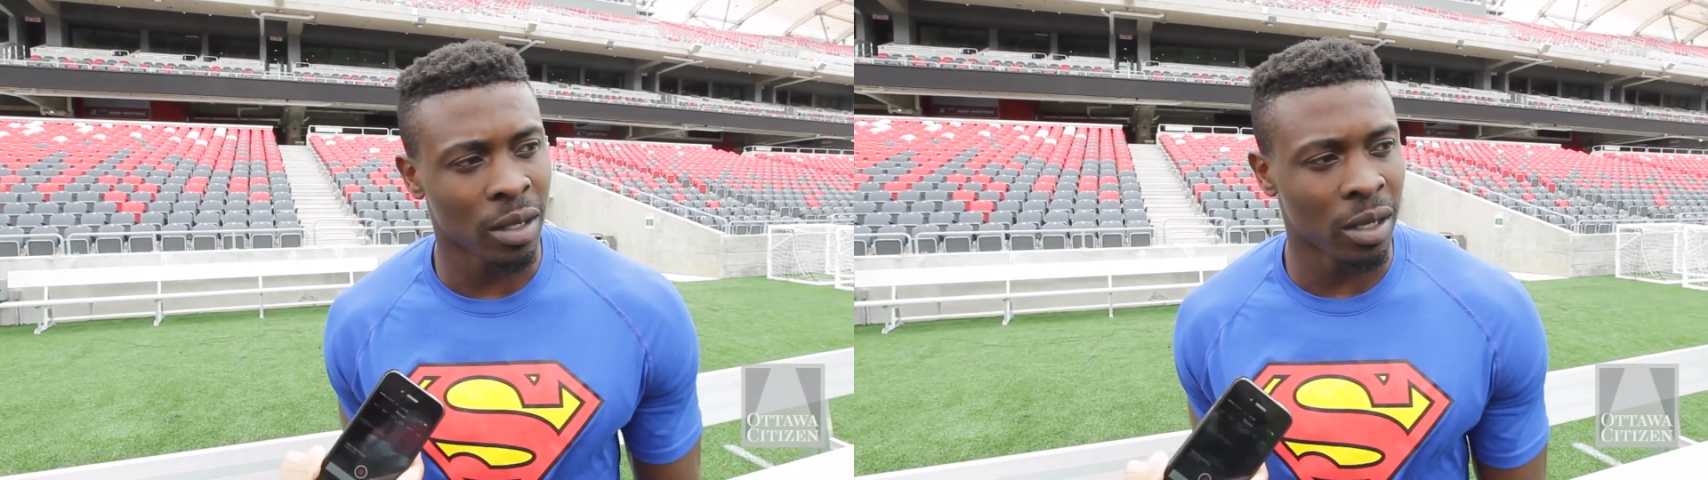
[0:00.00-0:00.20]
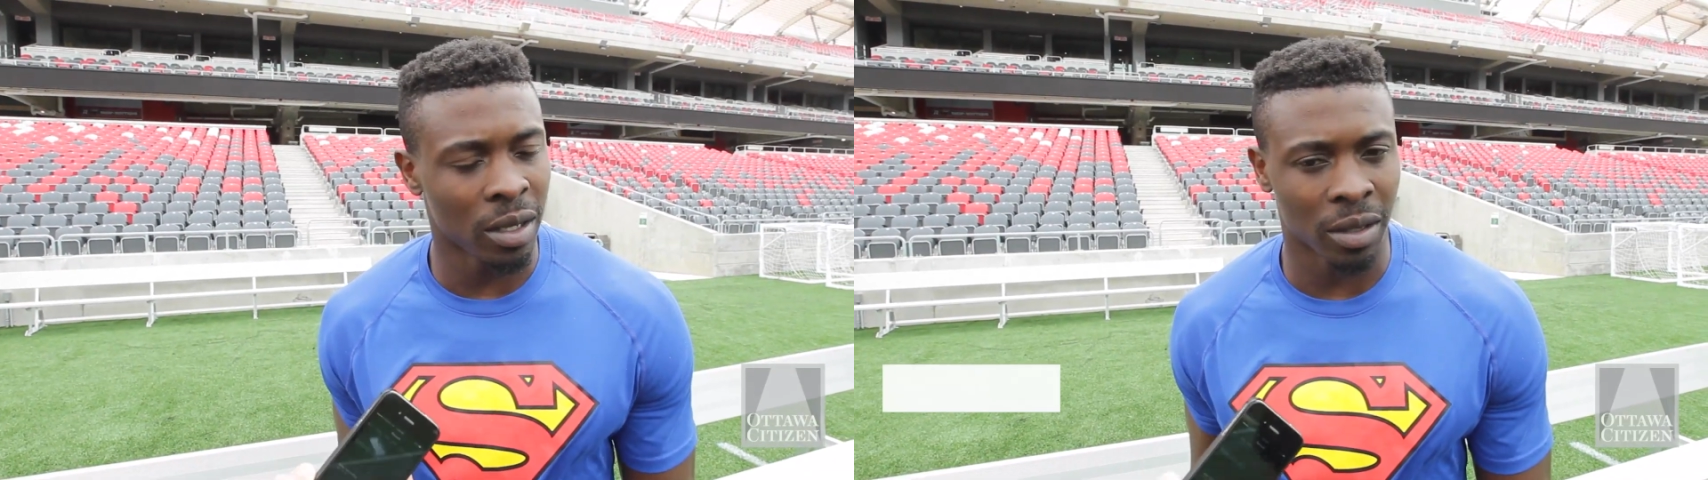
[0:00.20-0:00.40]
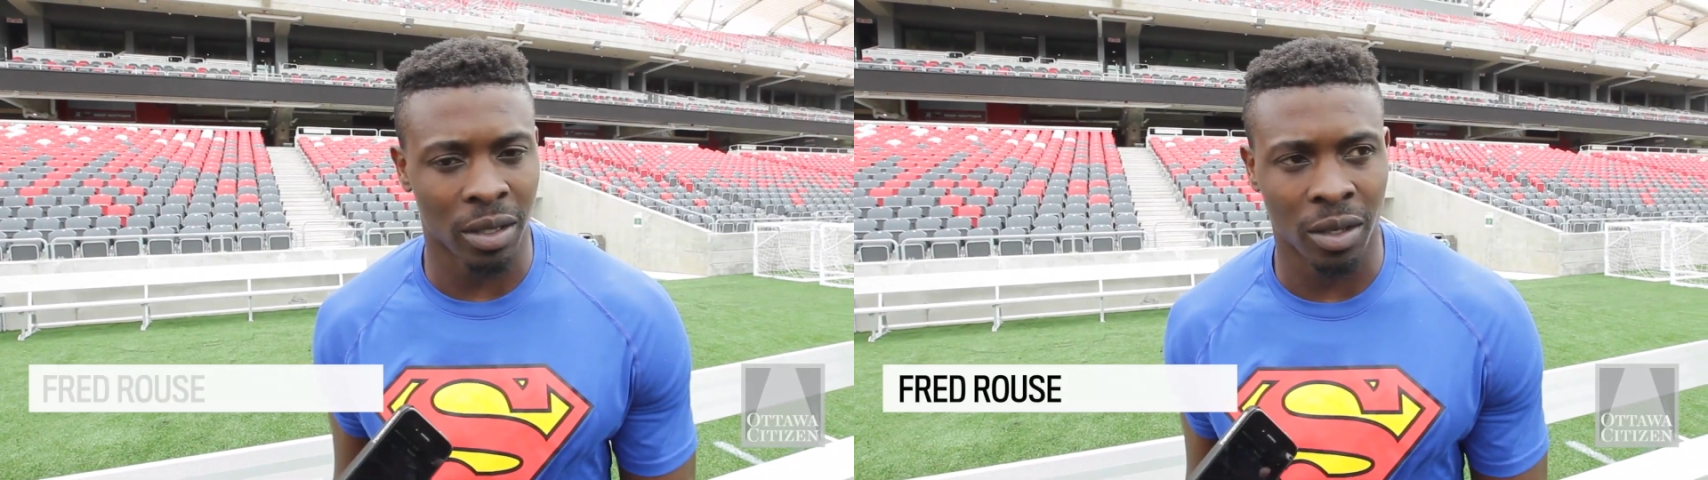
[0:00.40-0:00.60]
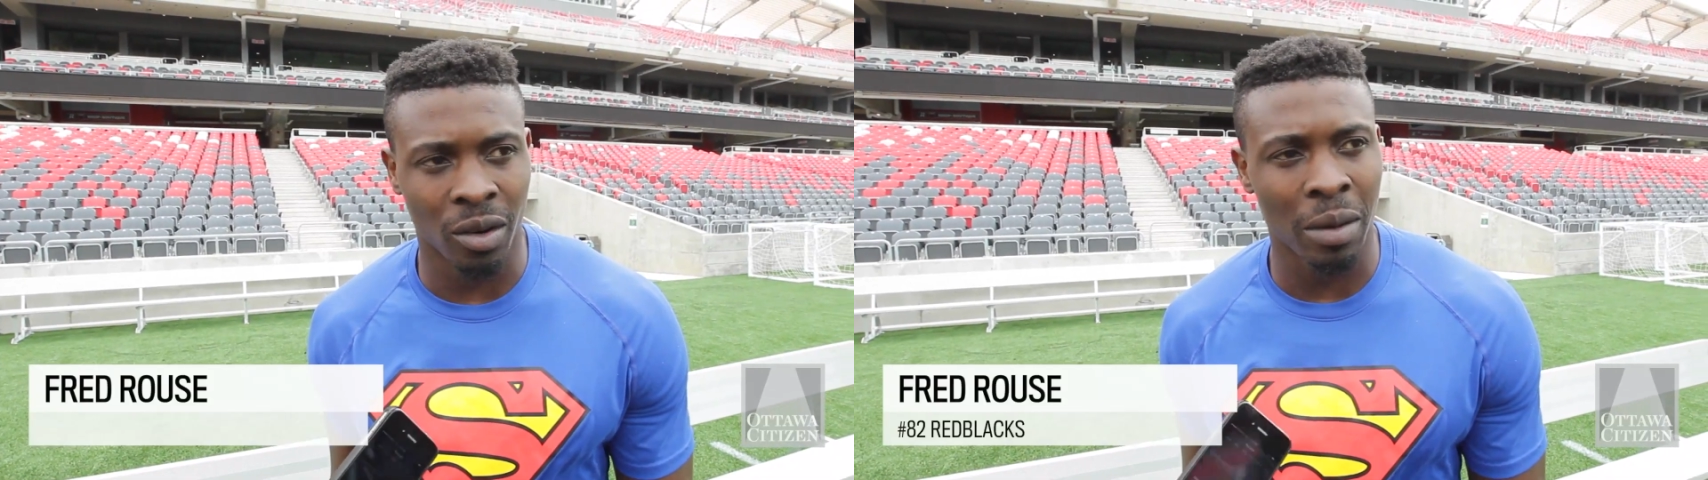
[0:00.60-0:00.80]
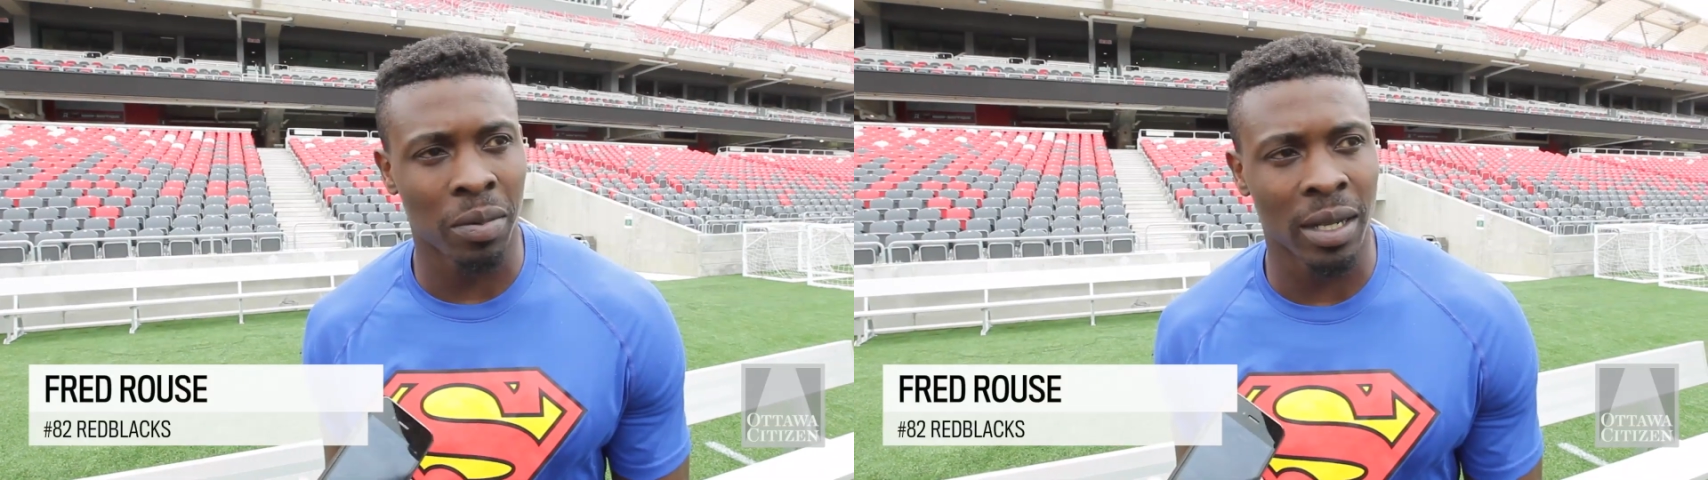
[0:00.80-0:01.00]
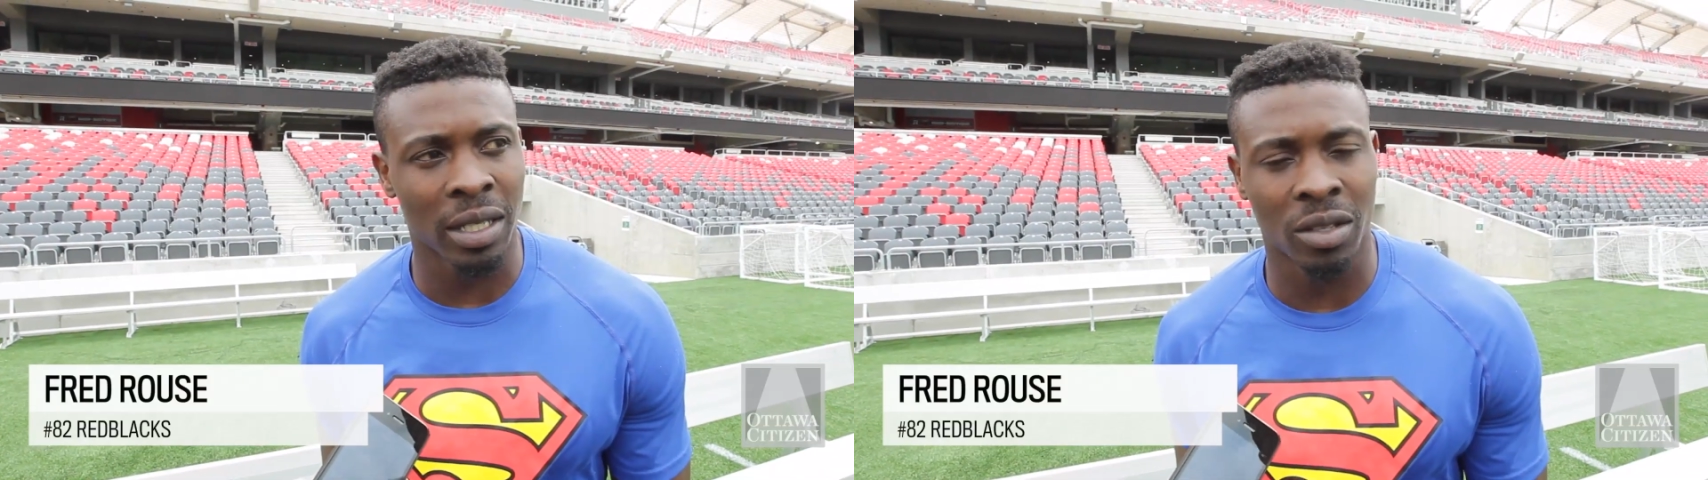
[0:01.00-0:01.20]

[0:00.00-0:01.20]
Uh, great place,